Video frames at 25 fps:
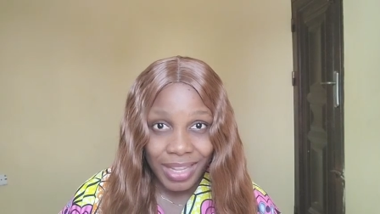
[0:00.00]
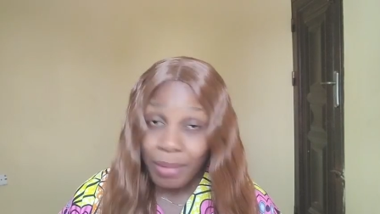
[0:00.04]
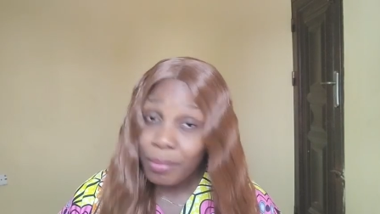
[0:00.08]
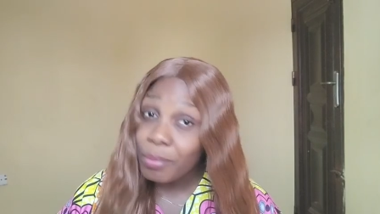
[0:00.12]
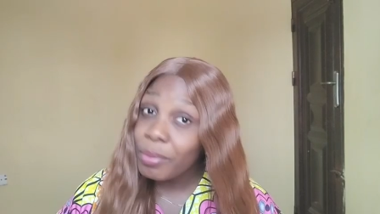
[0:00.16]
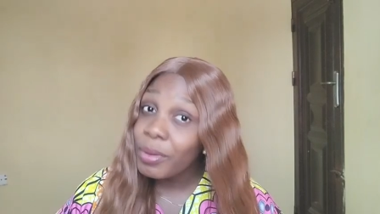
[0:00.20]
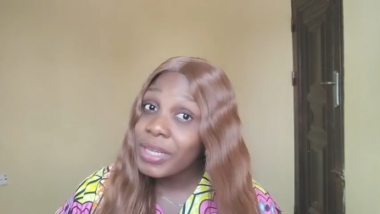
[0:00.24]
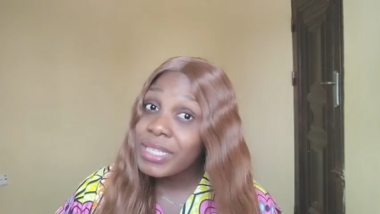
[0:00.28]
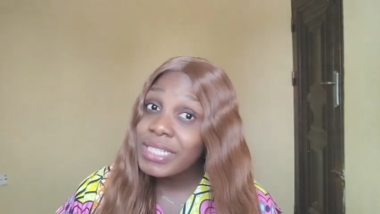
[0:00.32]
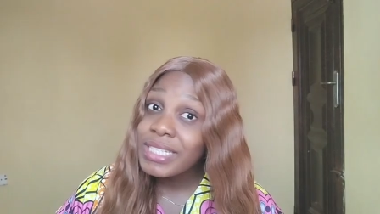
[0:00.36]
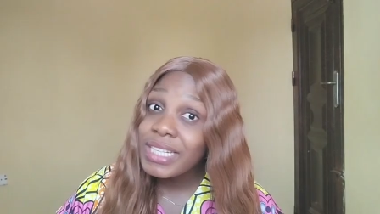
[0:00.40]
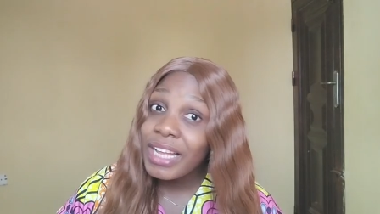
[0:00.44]

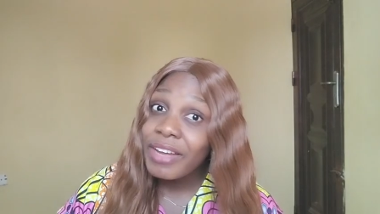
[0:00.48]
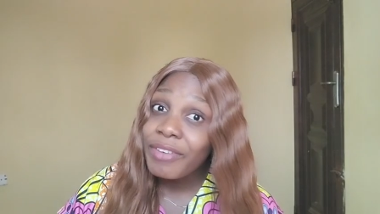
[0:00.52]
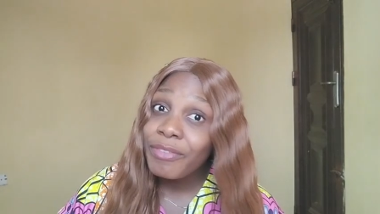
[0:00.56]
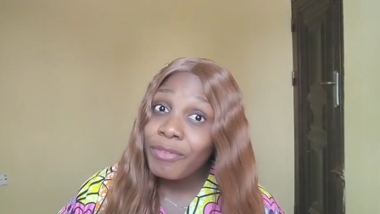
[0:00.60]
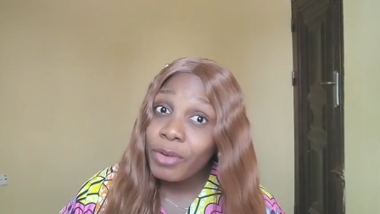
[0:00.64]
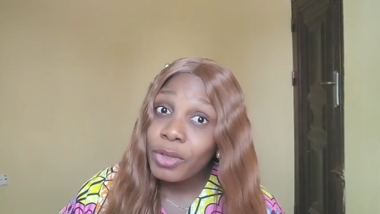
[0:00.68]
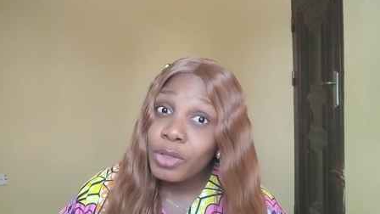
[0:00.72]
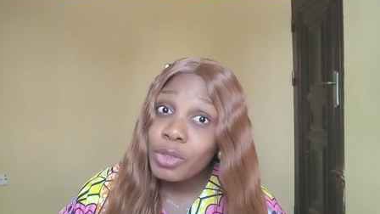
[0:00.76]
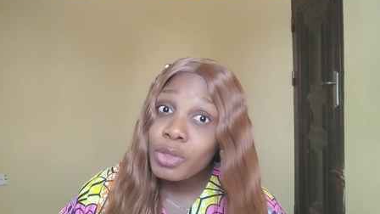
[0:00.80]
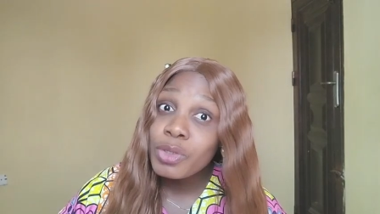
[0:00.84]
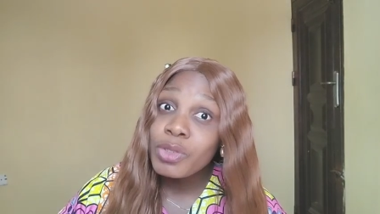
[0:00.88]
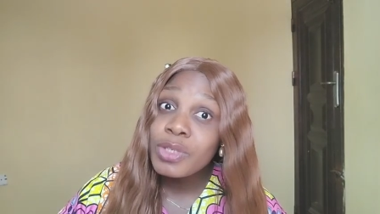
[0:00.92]
but it's left
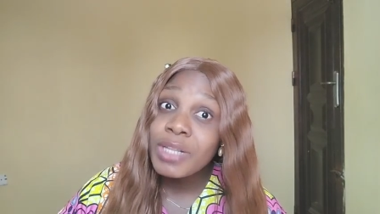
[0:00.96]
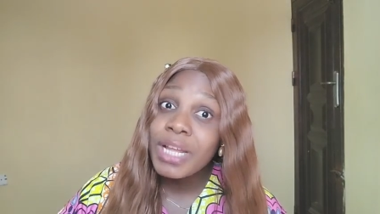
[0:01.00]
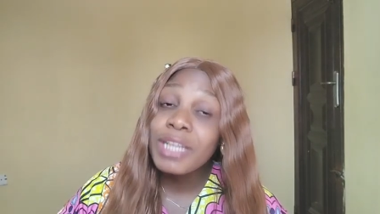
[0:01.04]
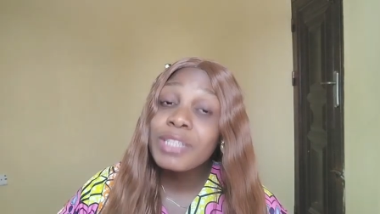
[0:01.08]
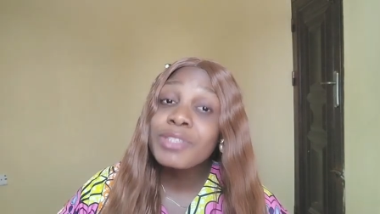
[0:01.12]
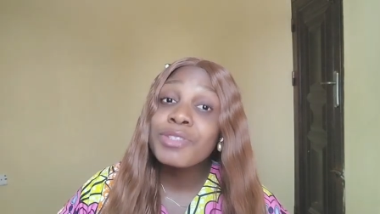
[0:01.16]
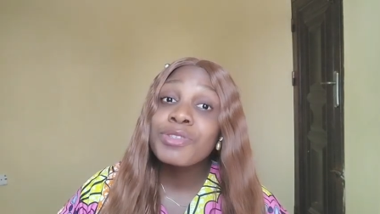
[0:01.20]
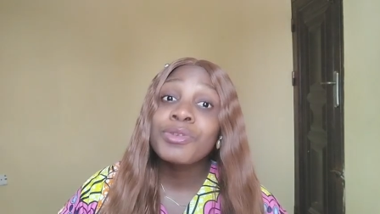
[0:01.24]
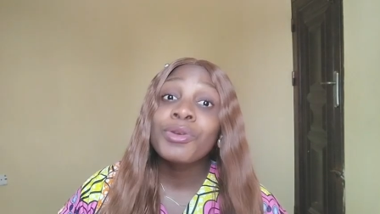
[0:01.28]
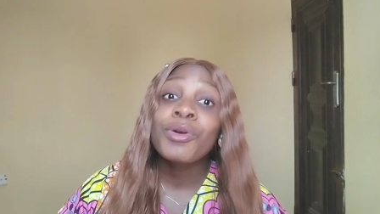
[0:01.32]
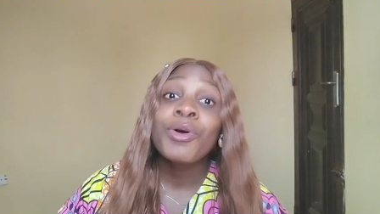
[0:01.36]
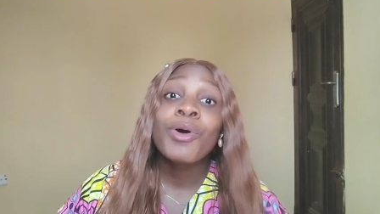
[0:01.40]
for you now
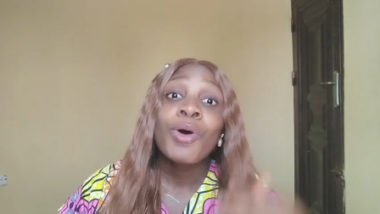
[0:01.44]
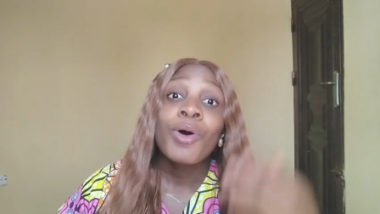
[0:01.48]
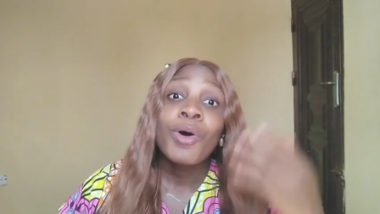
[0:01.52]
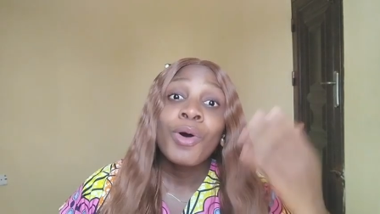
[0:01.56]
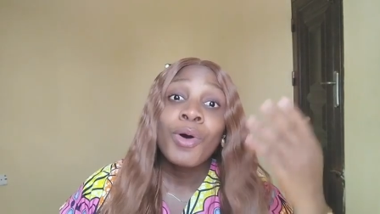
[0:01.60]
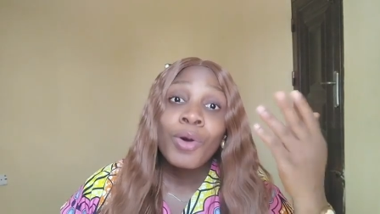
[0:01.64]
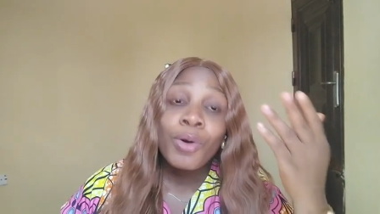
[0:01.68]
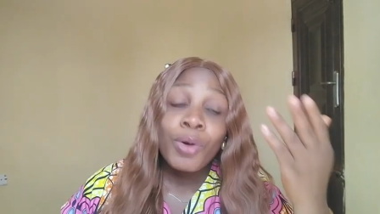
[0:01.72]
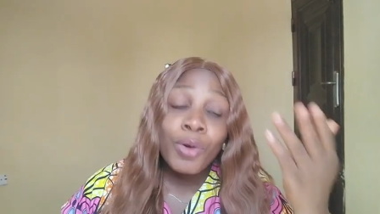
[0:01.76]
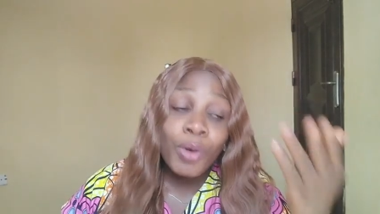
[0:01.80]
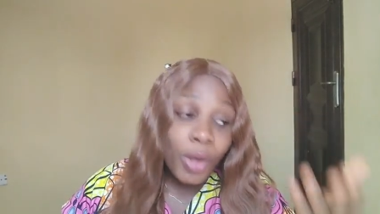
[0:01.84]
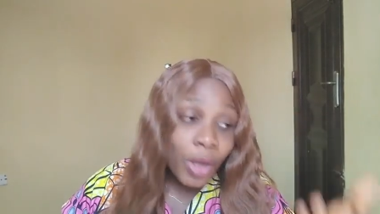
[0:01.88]
to
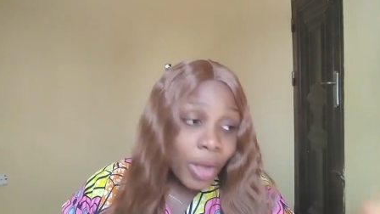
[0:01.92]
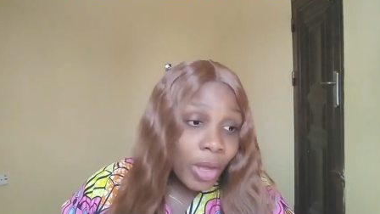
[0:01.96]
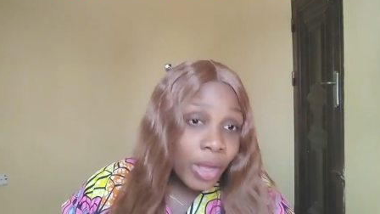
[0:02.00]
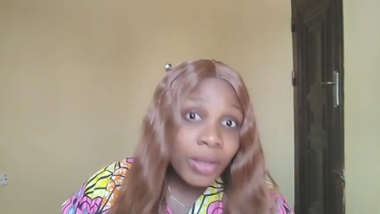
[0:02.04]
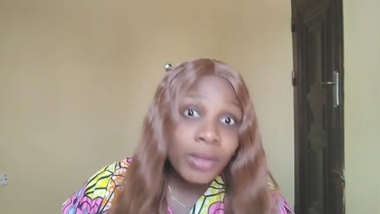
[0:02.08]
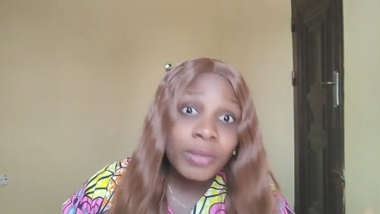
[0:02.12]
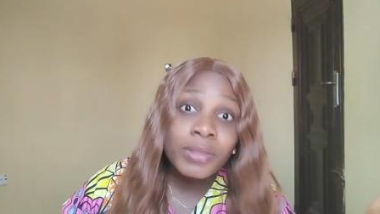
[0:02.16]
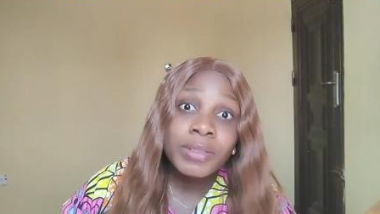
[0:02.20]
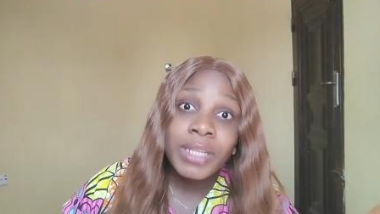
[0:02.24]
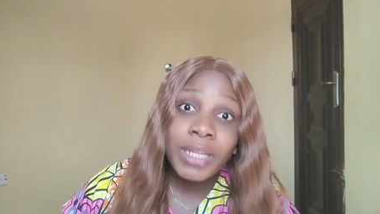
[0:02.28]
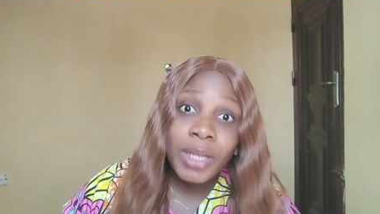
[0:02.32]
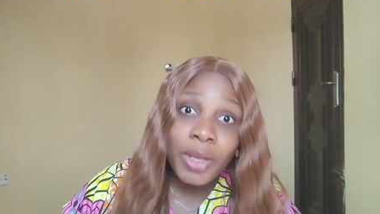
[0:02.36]

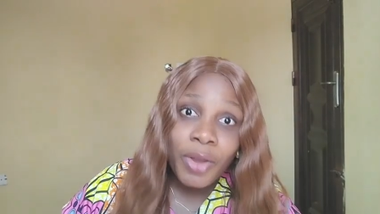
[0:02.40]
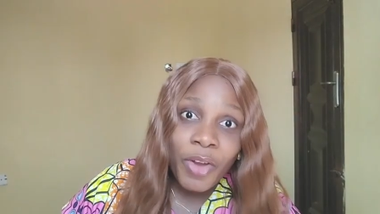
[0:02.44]
call the